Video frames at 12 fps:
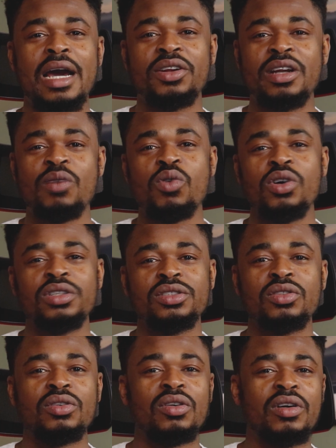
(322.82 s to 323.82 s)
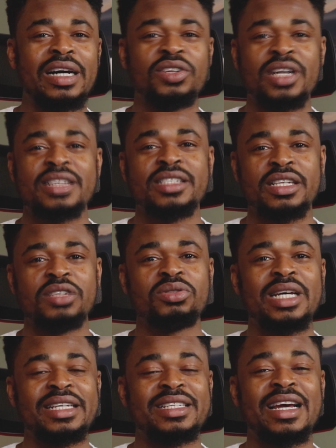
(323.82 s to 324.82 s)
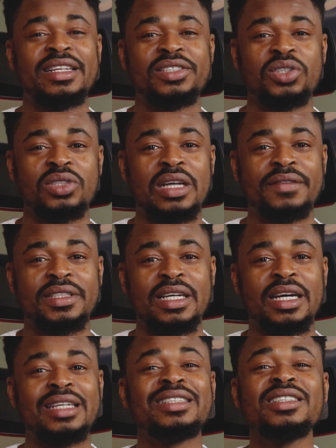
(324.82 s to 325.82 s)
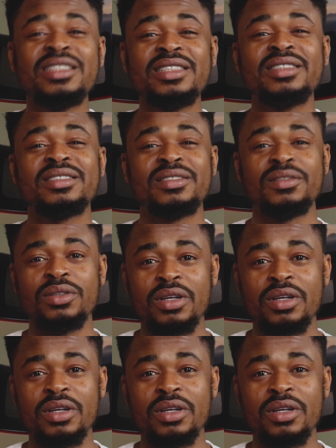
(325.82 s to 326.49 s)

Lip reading: Another one, or another skill that is highly sought after, is